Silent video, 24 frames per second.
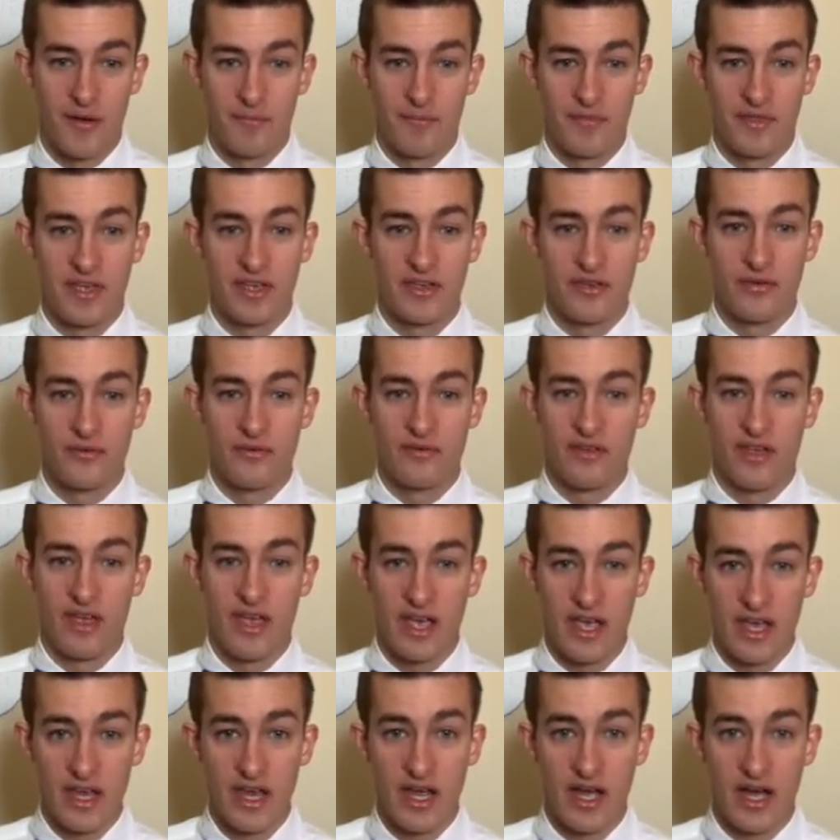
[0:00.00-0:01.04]
they use
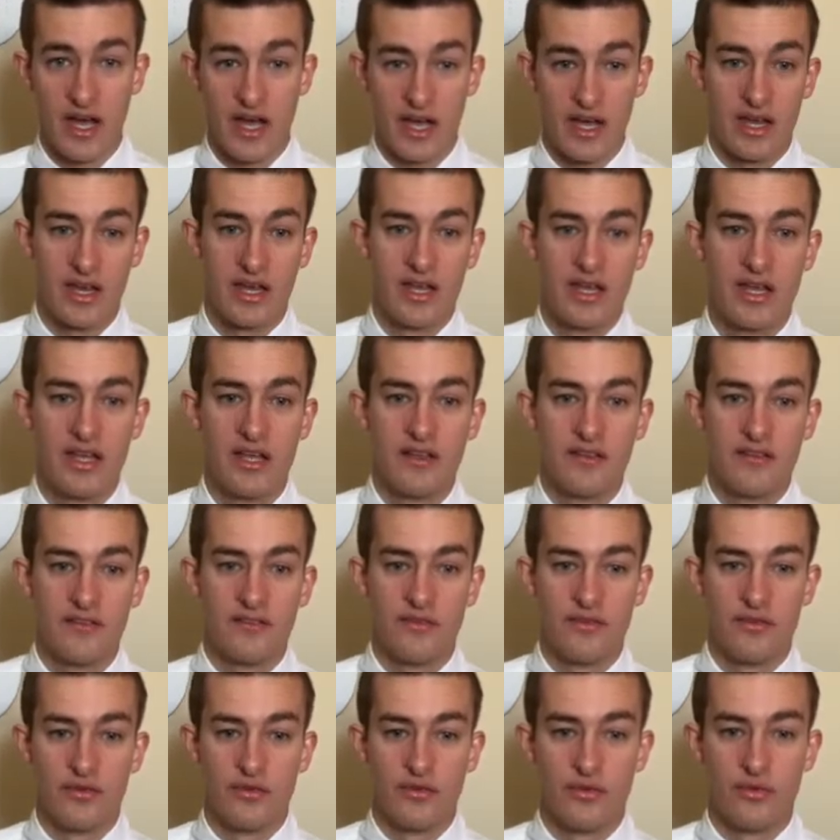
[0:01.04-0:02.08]
AI
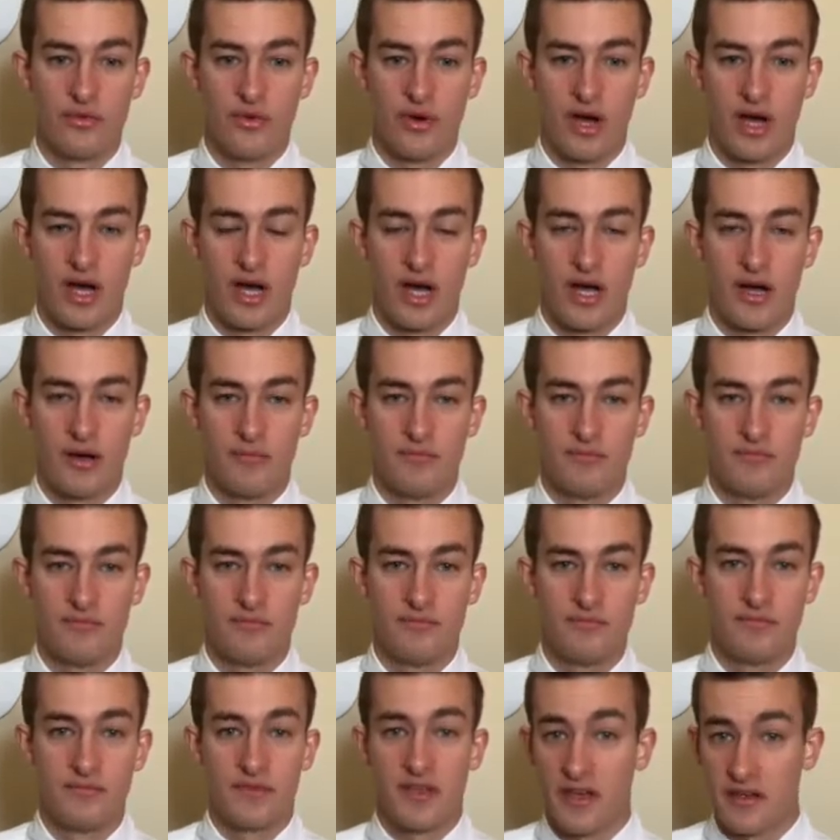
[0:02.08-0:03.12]
to
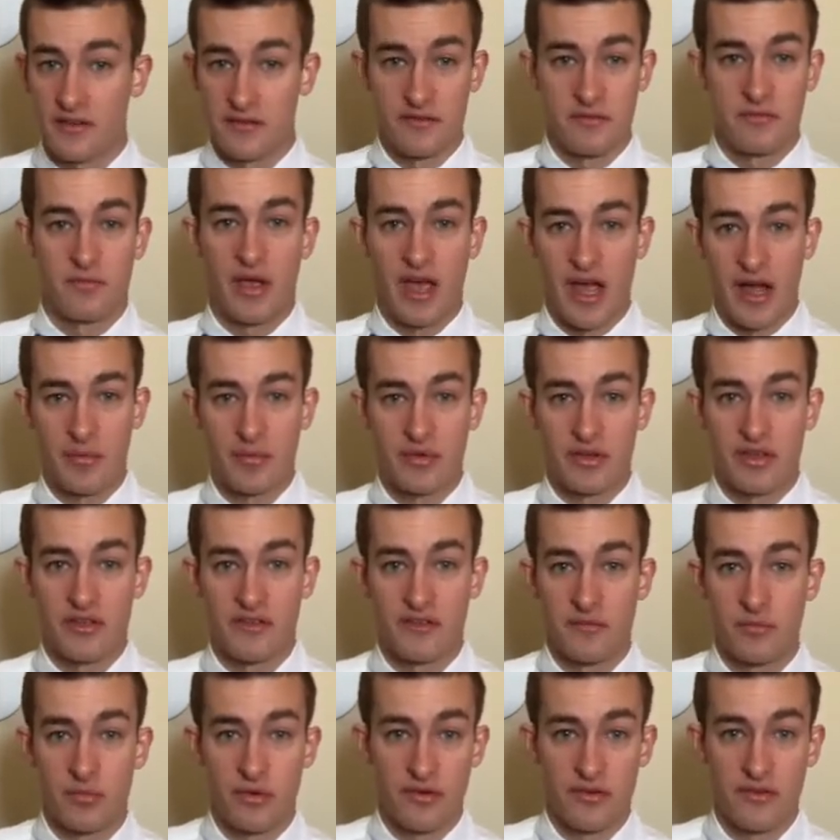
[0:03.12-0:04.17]
test
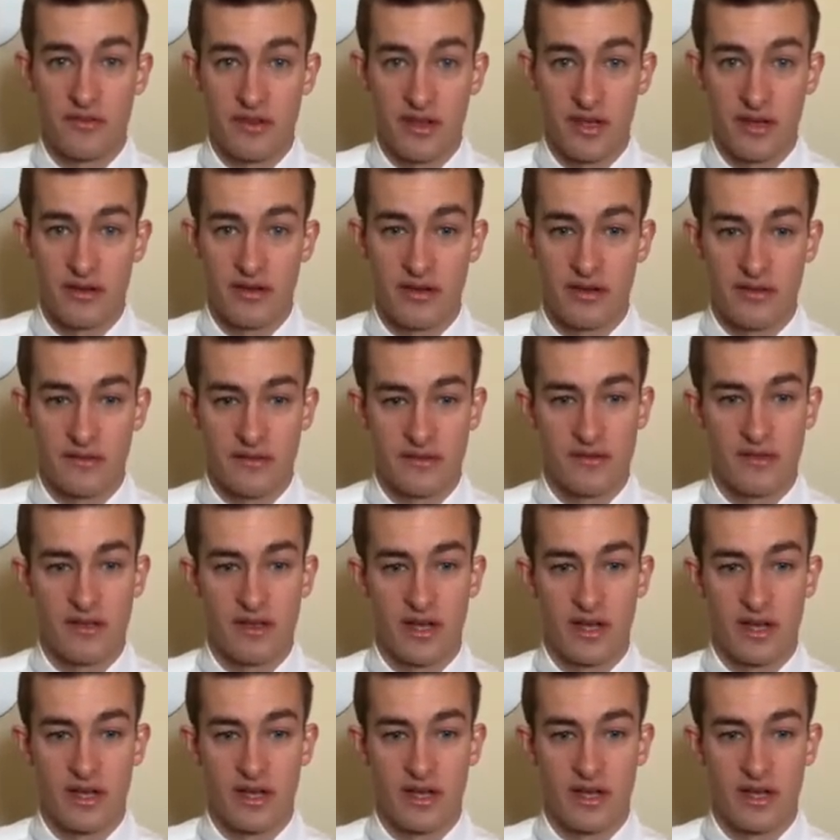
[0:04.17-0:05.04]
applicants' personalities.